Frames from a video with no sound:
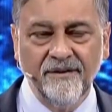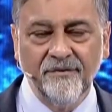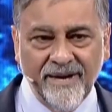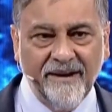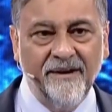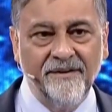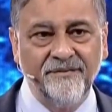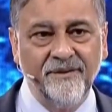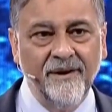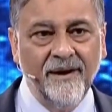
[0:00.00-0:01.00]
It's
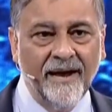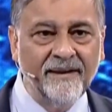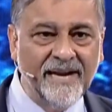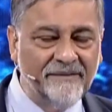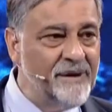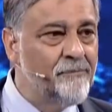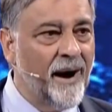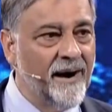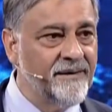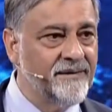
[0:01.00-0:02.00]
ridiculous. And then every
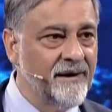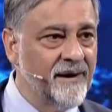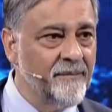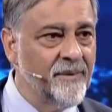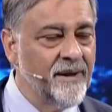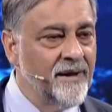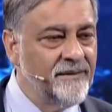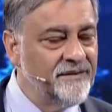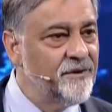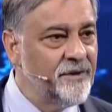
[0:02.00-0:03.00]
part
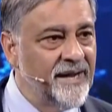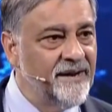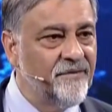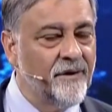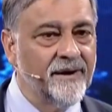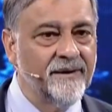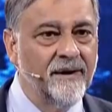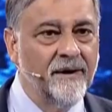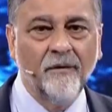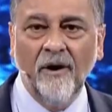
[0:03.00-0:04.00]
that you need for
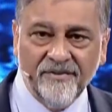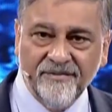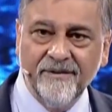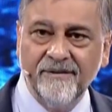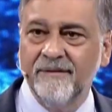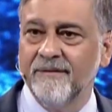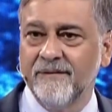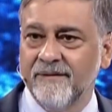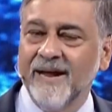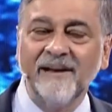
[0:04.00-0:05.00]
it costs
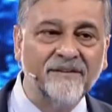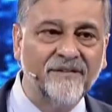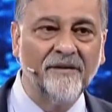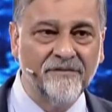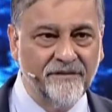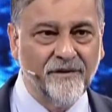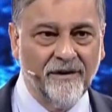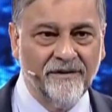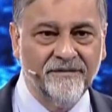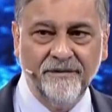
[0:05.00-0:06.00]
tens of thousands of
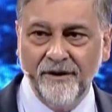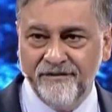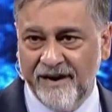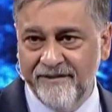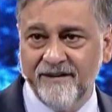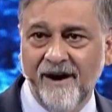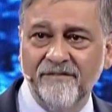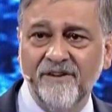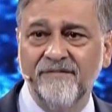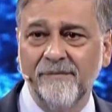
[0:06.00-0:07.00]
dollars. Javed
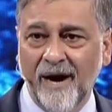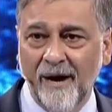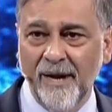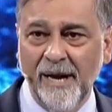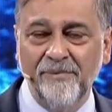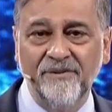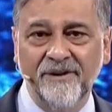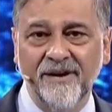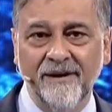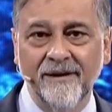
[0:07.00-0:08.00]
Qadri from AIMS is
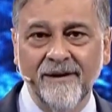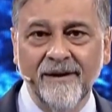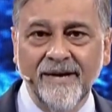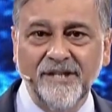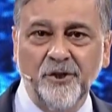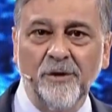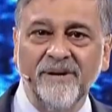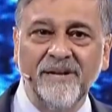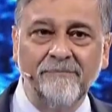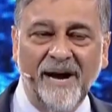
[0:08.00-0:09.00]
here. He showed
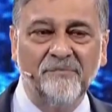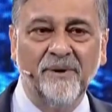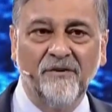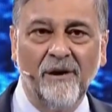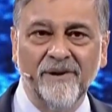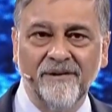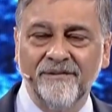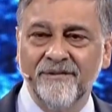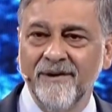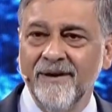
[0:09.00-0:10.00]
me their mass
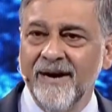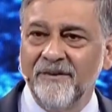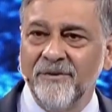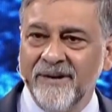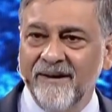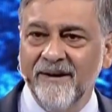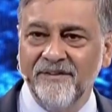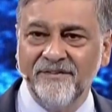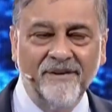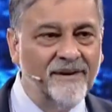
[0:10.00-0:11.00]
spectrometers. It's
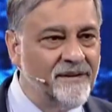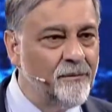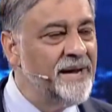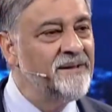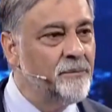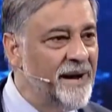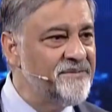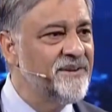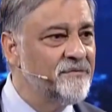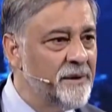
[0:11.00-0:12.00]
ridiculous the way the
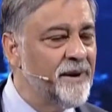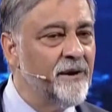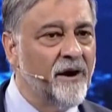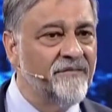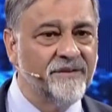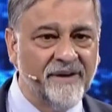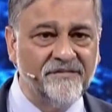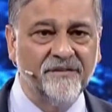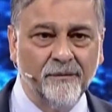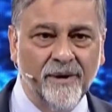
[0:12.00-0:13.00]
West is ripping off the
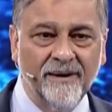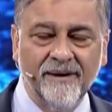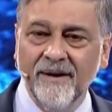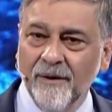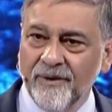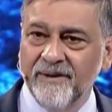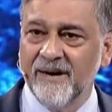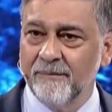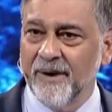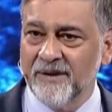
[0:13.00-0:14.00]
rest of the world with
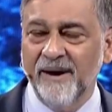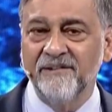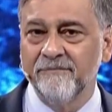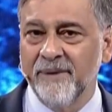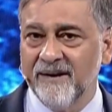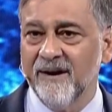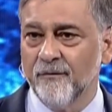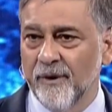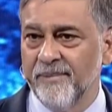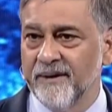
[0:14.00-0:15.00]
their expensive
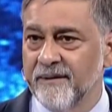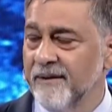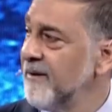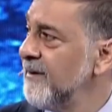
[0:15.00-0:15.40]
medical equipment.